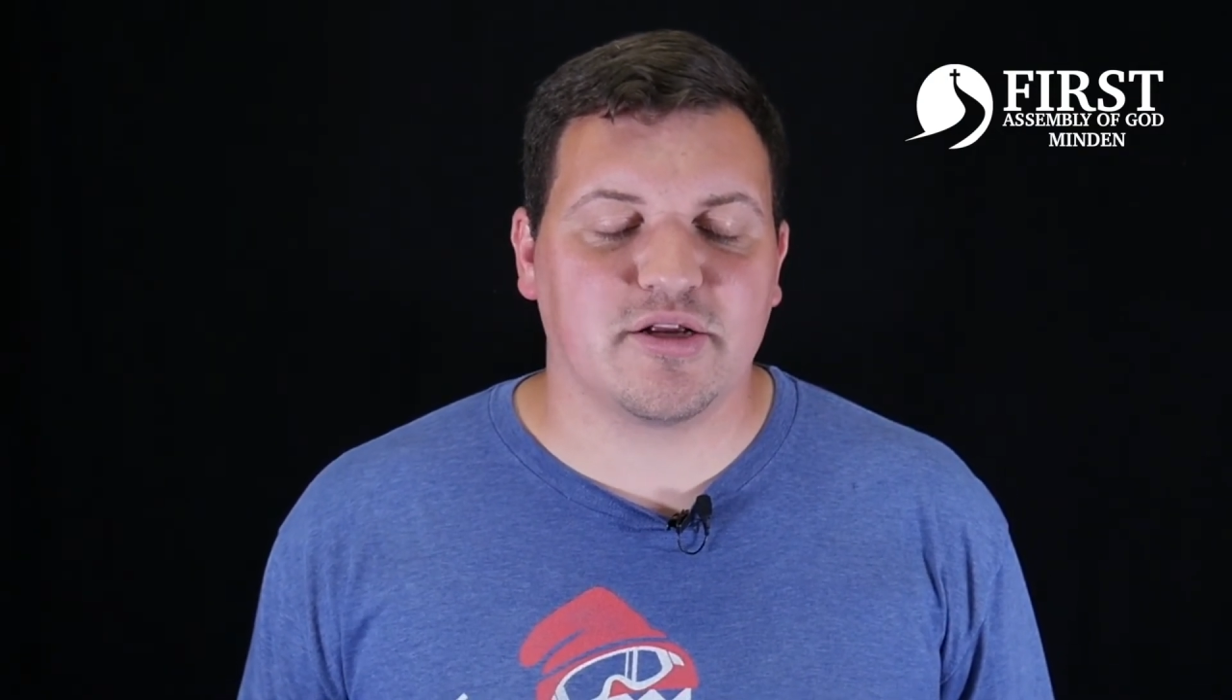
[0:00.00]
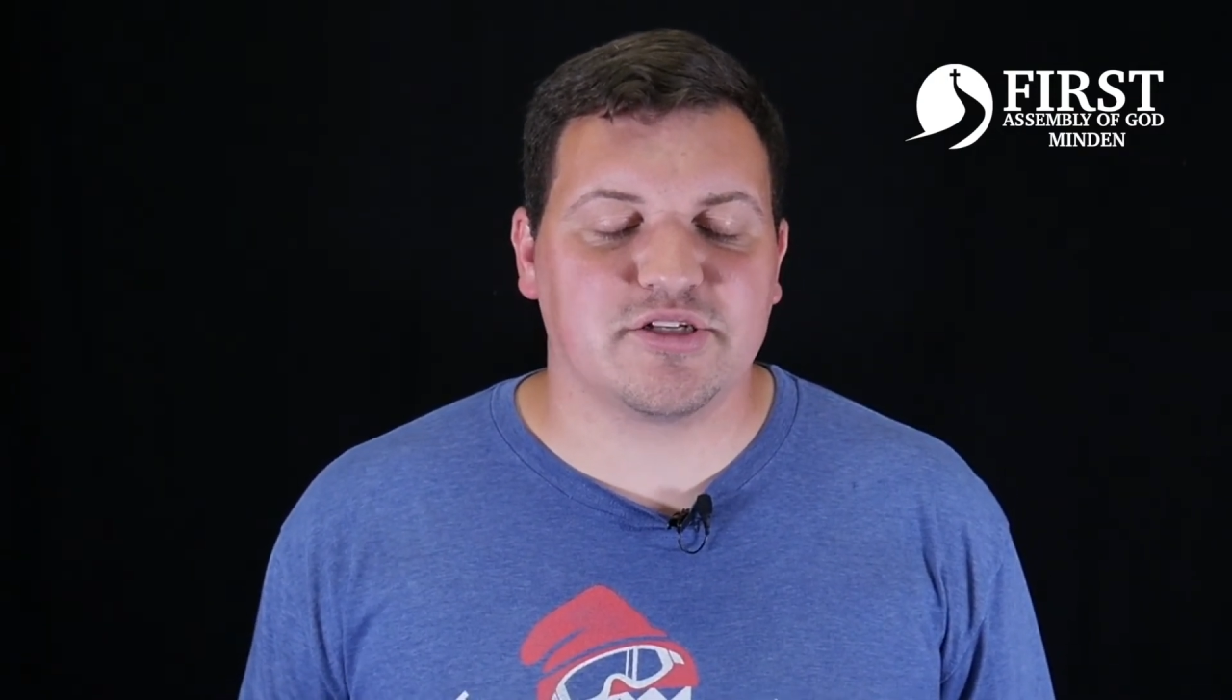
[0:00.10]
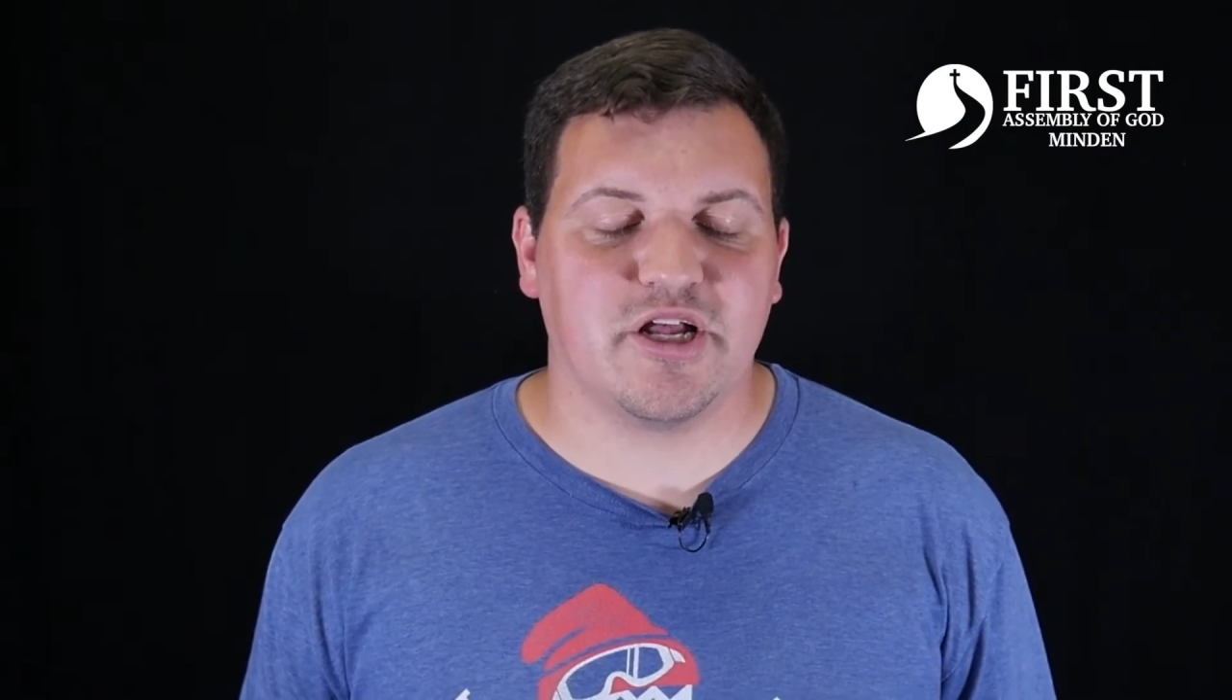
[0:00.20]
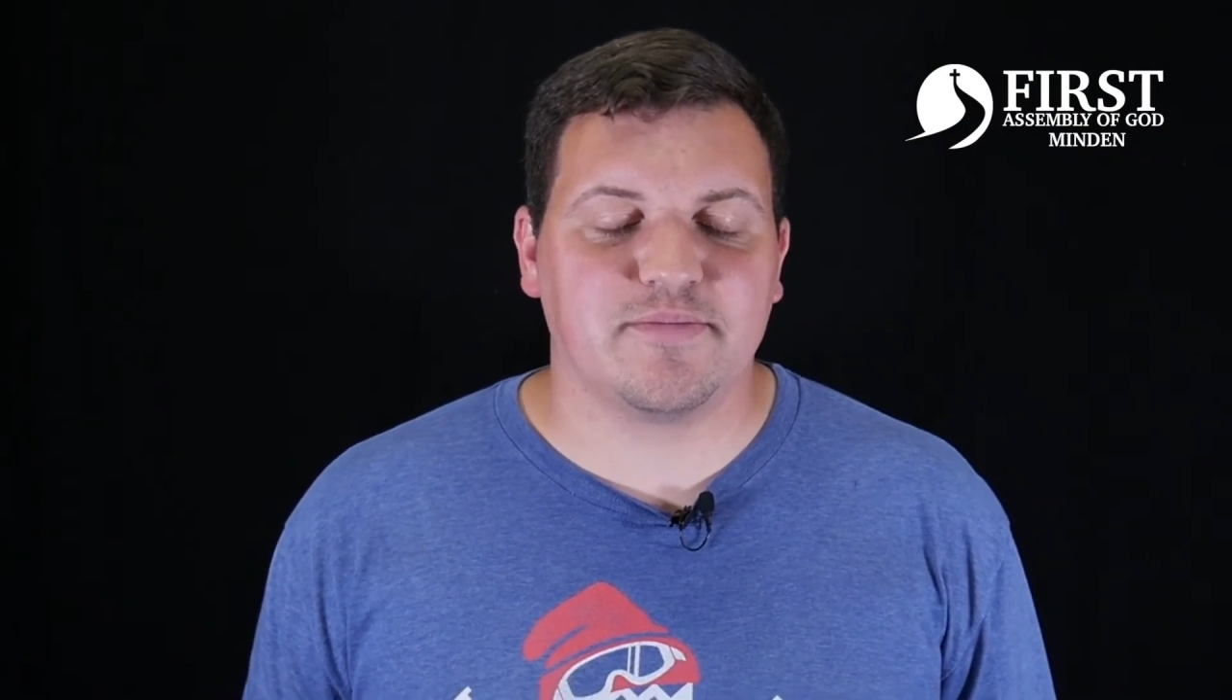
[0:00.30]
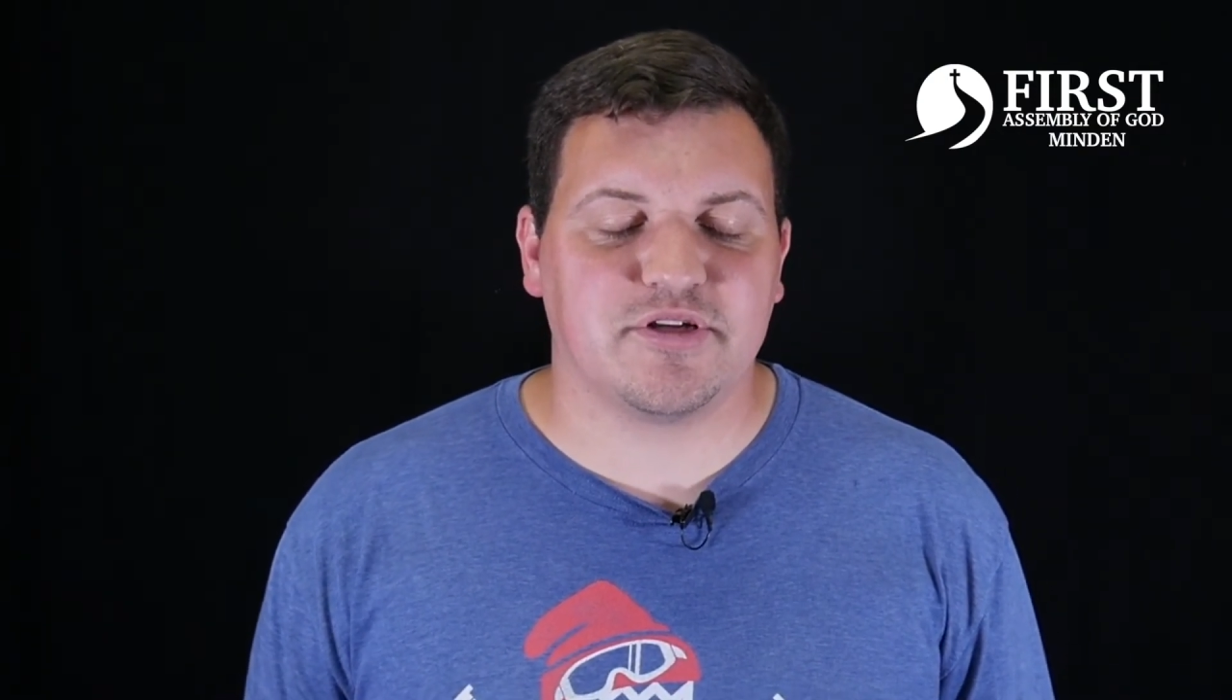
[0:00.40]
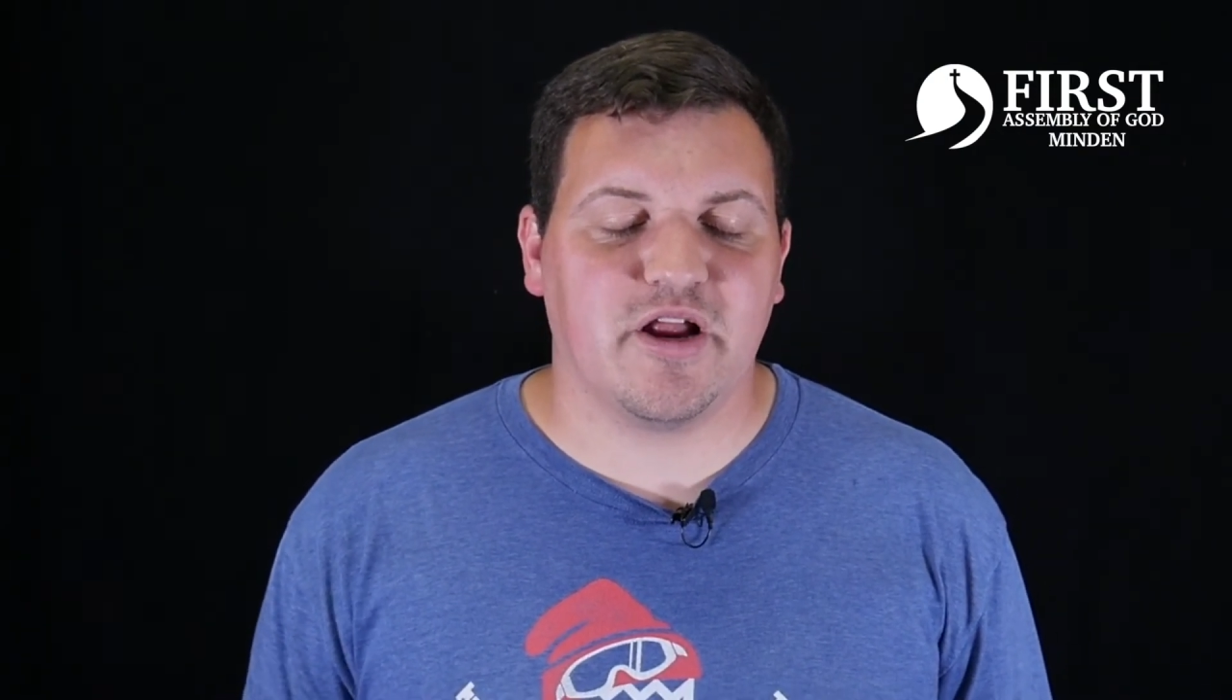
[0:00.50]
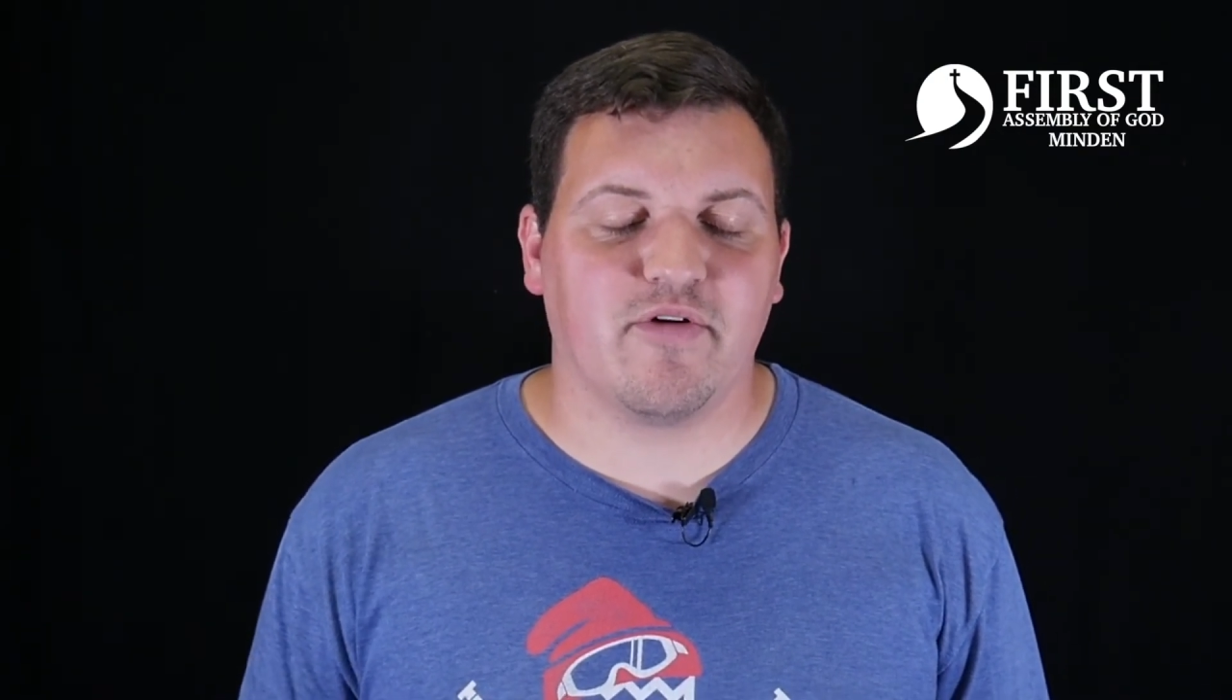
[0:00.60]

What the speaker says: our steps in